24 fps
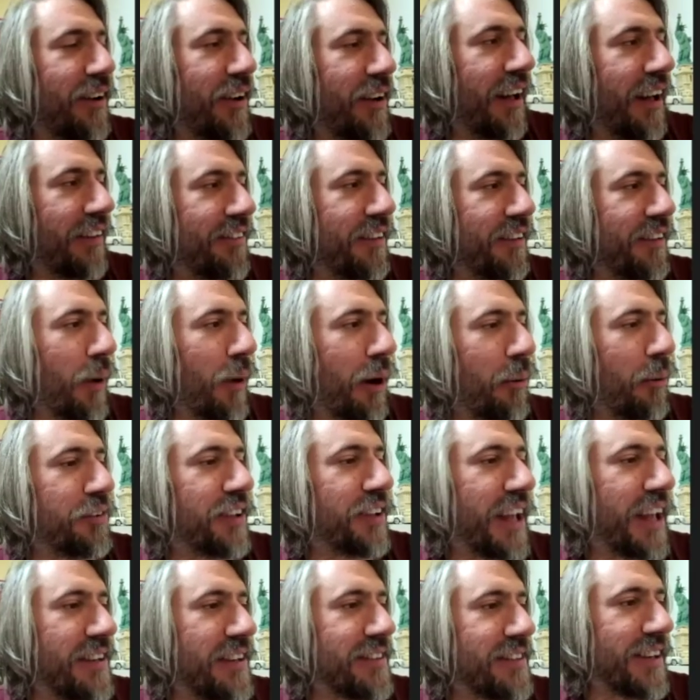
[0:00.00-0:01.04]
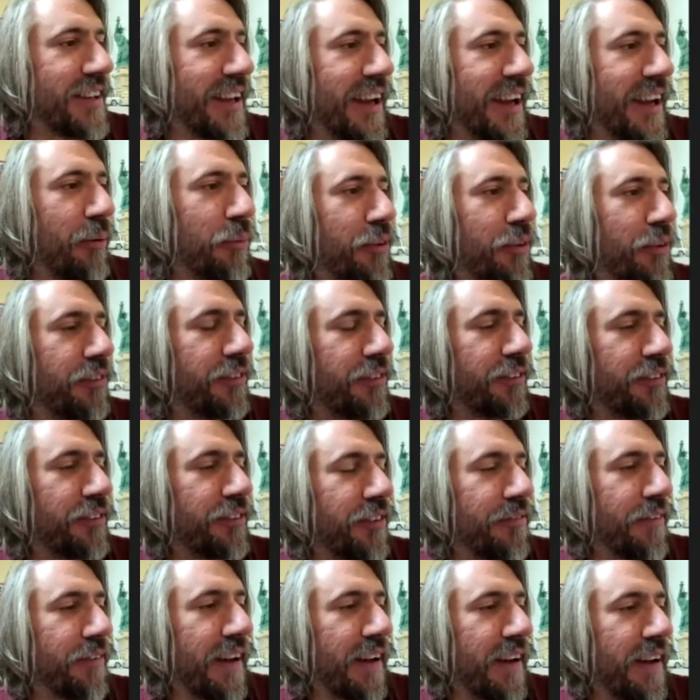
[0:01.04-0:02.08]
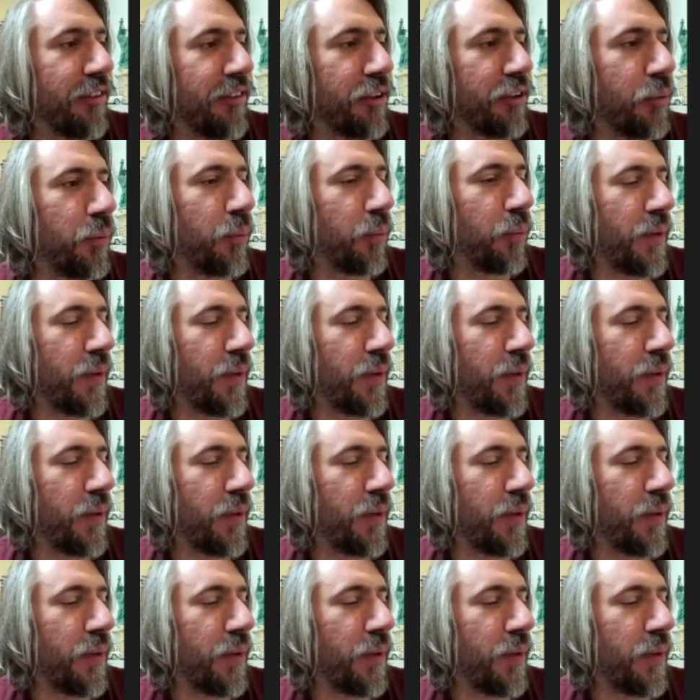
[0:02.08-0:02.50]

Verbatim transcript: I think what I was getting at was the fact that